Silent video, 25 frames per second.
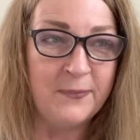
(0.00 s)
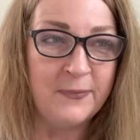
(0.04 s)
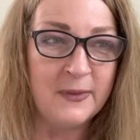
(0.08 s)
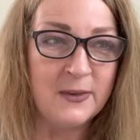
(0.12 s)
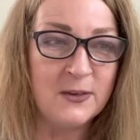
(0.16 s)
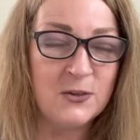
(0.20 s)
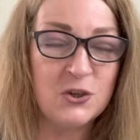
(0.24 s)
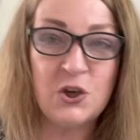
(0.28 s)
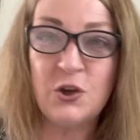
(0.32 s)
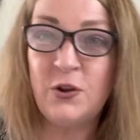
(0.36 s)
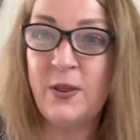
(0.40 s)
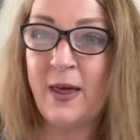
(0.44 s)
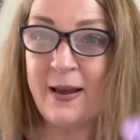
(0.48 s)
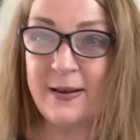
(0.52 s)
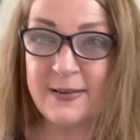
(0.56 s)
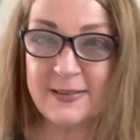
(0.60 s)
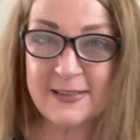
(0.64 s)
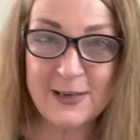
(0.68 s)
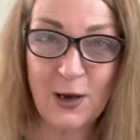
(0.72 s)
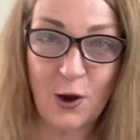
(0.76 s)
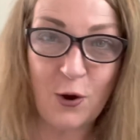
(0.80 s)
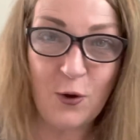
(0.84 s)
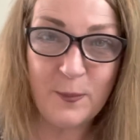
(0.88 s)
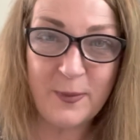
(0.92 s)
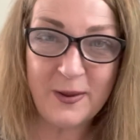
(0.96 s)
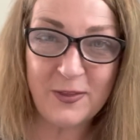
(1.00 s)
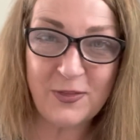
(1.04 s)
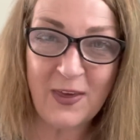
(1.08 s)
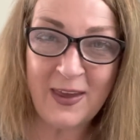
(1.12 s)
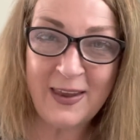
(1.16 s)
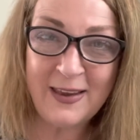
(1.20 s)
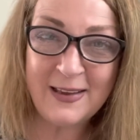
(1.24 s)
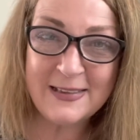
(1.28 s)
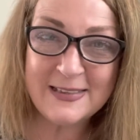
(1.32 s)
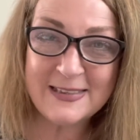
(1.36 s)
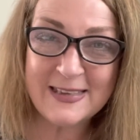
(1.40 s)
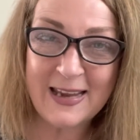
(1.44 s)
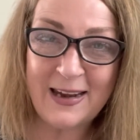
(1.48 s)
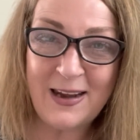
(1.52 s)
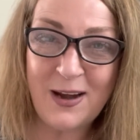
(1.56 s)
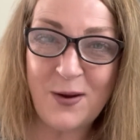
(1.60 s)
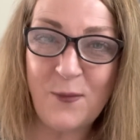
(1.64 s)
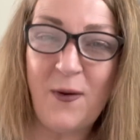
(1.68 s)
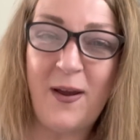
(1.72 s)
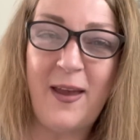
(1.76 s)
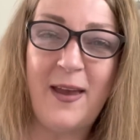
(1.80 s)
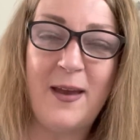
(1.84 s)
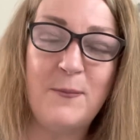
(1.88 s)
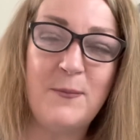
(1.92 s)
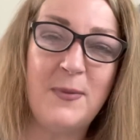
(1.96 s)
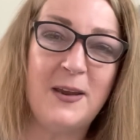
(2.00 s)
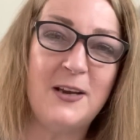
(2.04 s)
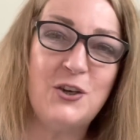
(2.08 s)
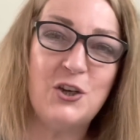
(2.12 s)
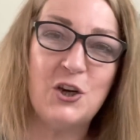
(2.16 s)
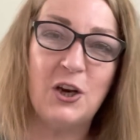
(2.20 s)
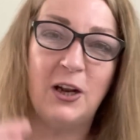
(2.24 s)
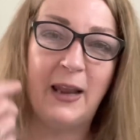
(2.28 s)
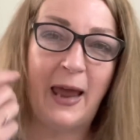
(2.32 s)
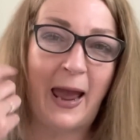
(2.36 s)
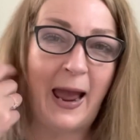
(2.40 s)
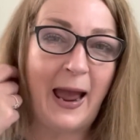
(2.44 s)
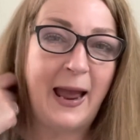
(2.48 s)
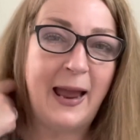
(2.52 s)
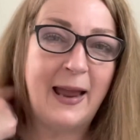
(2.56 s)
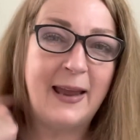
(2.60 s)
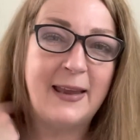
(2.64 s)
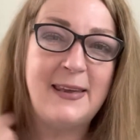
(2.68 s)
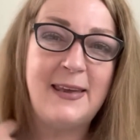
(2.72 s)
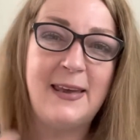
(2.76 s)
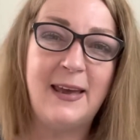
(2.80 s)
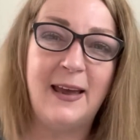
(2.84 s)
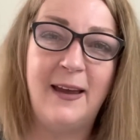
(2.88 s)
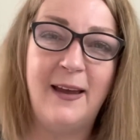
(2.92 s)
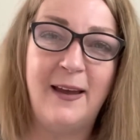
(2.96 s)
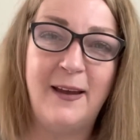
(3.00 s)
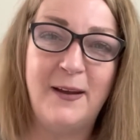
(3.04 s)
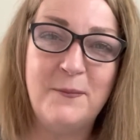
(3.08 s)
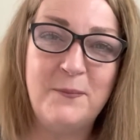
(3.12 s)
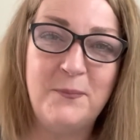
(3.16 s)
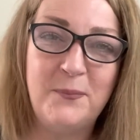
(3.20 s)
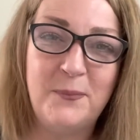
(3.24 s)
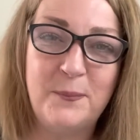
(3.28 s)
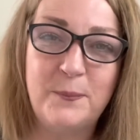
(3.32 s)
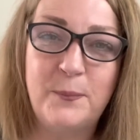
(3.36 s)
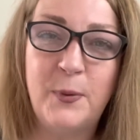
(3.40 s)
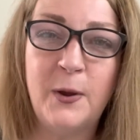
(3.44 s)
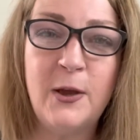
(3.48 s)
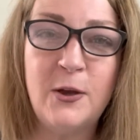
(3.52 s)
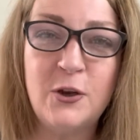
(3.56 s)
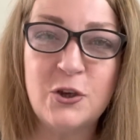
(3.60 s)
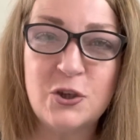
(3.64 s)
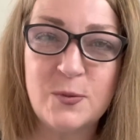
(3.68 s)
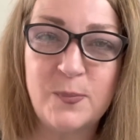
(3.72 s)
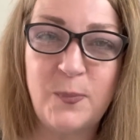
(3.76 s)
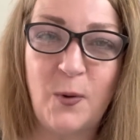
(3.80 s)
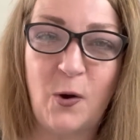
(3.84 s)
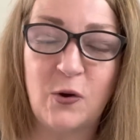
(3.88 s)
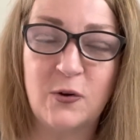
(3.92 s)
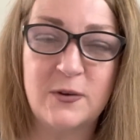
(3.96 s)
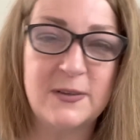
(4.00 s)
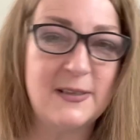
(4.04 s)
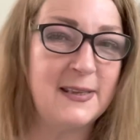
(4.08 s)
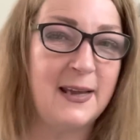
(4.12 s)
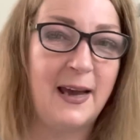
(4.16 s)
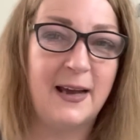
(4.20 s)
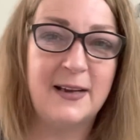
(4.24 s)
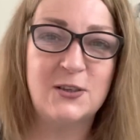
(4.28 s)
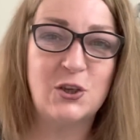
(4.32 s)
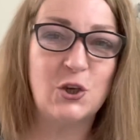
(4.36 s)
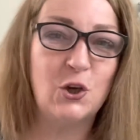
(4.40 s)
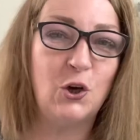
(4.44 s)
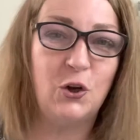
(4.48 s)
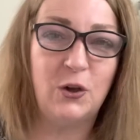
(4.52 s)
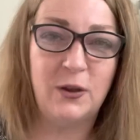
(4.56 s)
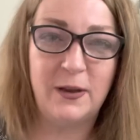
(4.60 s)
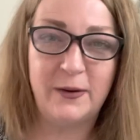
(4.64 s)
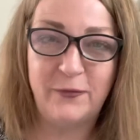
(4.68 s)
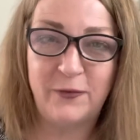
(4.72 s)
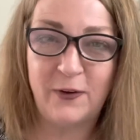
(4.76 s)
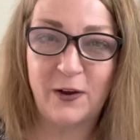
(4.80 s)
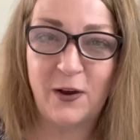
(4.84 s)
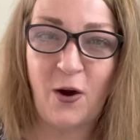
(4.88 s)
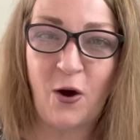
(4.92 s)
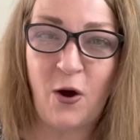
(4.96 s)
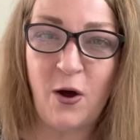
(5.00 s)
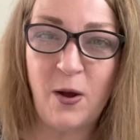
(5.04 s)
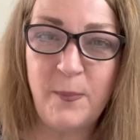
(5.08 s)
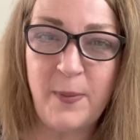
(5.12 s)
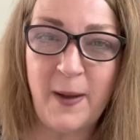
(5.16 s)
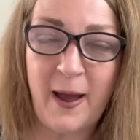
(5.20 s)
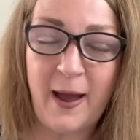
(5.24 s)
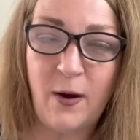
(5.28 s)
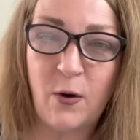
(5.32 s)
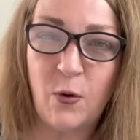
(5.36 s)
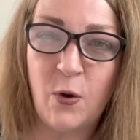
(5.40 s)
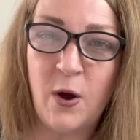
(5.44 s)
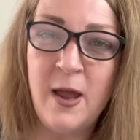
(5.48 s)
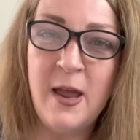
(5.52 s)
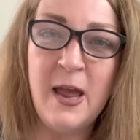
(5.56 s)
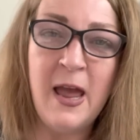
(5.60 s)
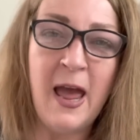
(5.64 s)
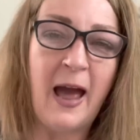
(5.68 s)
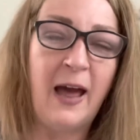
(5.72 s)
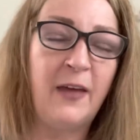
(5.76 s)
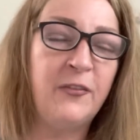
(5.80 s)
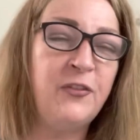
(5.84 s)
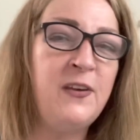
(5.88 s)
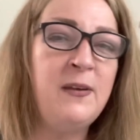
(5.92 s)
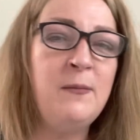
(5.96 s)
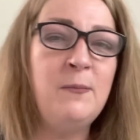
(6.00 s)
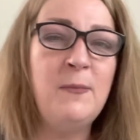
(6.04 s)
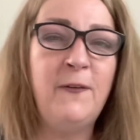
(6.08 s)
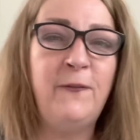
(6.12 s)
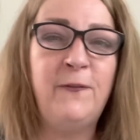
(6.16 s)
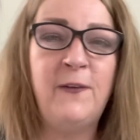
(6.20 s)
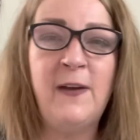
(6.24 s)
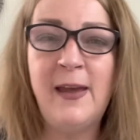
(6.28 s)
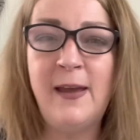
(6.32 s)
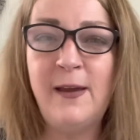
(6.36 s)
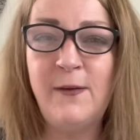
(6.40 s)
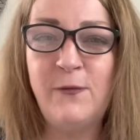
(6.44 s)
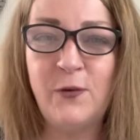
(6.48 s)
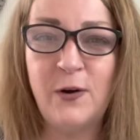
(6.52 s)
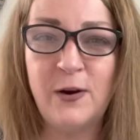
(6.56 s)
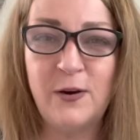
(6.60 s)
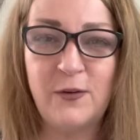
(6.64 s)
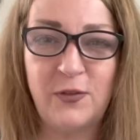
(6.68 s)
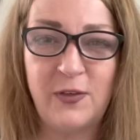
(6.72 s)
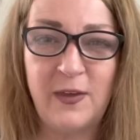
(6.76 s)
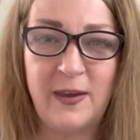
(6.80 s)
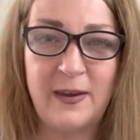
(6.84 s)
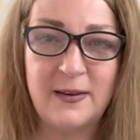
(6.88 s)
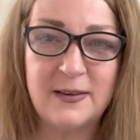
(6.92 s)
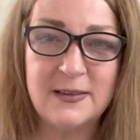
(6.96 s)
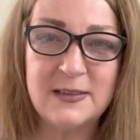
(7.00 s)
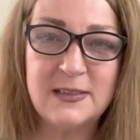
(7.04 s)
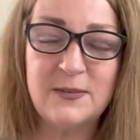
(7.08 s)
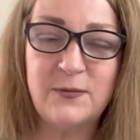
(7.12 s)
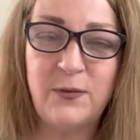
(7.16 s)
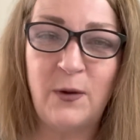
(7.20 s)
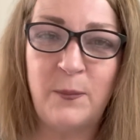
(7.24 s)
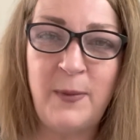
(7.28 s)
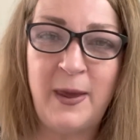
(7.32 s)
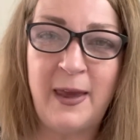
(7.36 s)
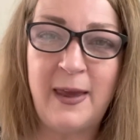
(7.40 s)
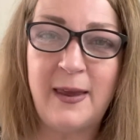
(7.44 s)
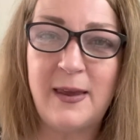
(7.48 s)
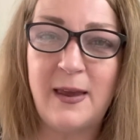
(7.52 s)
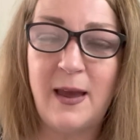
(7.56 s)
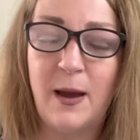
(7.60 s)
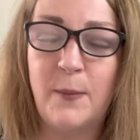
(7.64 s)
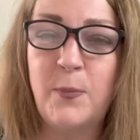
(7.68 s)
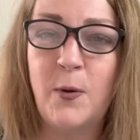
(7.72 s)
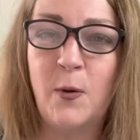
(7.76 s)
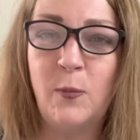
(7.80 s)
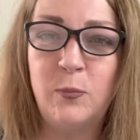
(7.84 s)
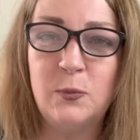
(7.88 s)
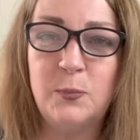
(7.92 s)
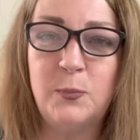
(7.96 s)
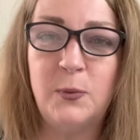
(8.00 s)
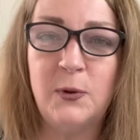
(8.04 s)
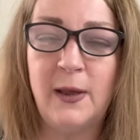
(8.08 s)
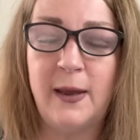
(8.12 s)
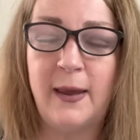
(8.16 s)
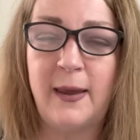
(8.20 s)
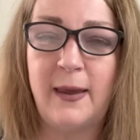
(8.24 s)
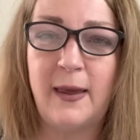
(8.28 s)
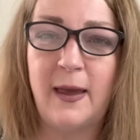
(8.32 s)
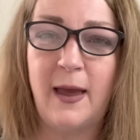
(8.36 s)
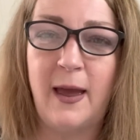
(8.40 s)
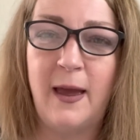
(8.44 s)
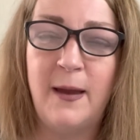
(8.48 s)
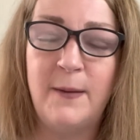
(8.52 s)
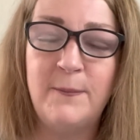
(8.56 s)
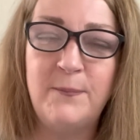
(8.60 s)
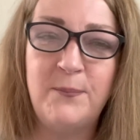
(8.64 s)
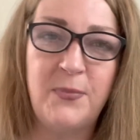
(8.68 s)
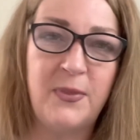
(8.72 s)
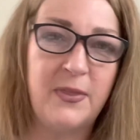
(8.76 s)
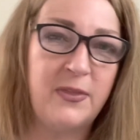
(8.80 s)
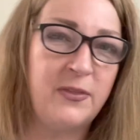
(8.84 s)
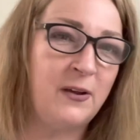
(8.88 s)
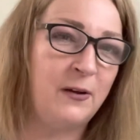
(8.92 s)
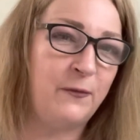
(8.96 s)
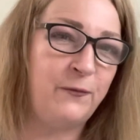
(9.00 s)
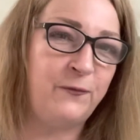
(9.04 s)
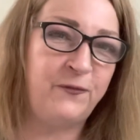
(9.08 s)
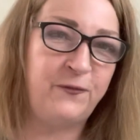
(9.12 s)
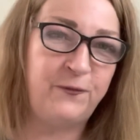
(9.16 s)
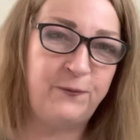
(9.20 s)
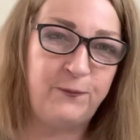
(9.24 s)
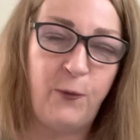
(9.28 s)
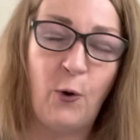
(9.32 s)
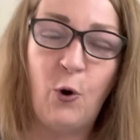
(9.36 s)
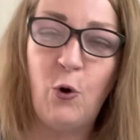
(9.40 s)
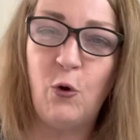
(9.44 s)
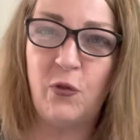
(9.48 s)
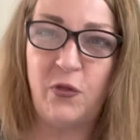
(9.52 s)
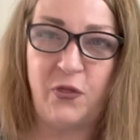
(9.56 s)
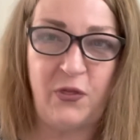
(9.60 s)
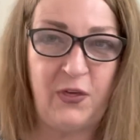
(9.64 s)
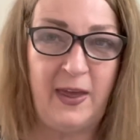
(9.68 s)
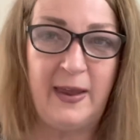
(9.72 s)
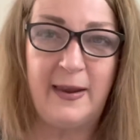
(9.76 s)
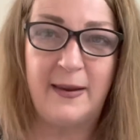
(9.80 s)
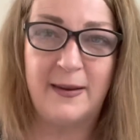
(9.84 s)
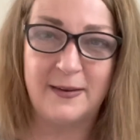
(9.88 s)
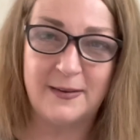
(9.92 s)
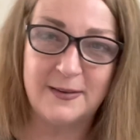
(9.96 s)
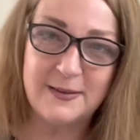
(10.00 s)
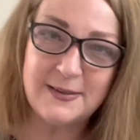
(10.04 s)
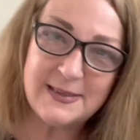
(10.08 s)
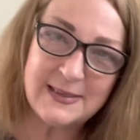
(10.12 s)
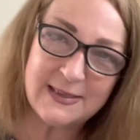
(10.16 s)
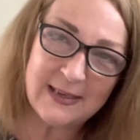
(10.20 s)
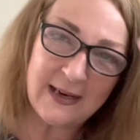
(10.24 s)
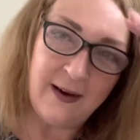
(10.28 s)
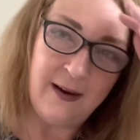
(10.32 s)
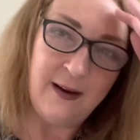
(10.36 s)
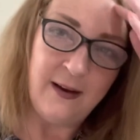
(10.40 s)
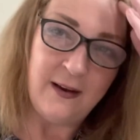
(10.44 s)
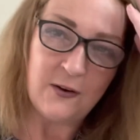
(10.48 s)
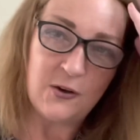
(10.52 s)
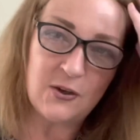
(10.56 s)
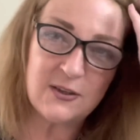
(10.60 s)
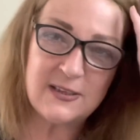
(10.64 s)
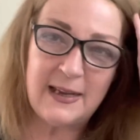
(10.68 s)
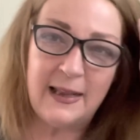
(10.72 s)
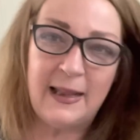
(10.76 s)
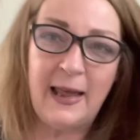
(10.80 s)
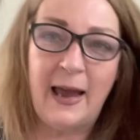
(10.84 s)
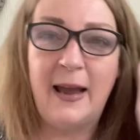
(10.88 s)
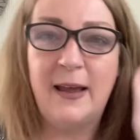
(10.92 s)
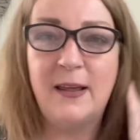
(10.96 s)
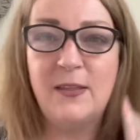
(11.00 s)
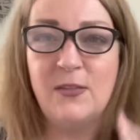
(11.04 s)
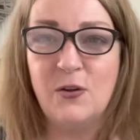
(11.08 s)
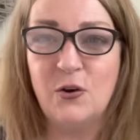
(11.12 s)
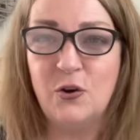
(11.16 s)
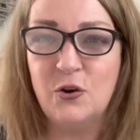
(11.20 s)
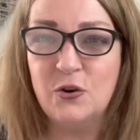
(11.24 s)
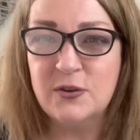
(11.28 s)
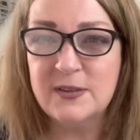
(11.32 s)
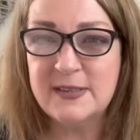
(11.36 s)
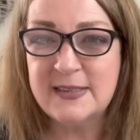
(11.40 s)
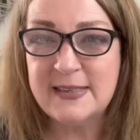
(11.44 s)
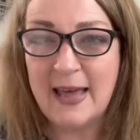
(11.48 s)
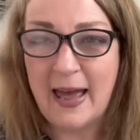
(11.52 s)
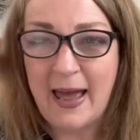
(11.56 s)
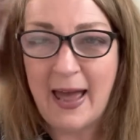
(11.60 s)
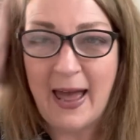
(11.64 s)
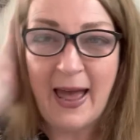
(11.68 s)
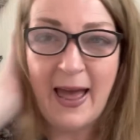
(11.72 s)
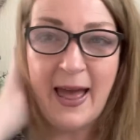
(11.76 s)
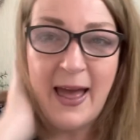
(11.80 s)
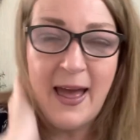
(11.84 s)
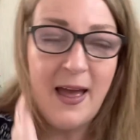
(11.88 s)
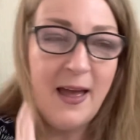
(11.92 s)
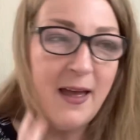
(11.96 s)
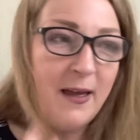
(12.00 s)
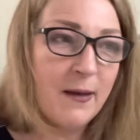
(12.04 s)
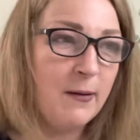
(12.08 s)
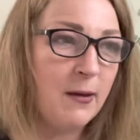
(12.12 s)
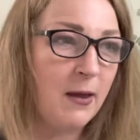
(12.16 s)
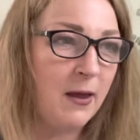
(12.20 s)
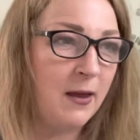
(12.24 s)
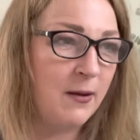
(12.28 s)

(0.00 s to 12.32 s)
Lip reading: So that's all my things anyway, my July Birchbox that I totally forgot about. I think my favourite things for me are probably the foot things, because I like those. The hair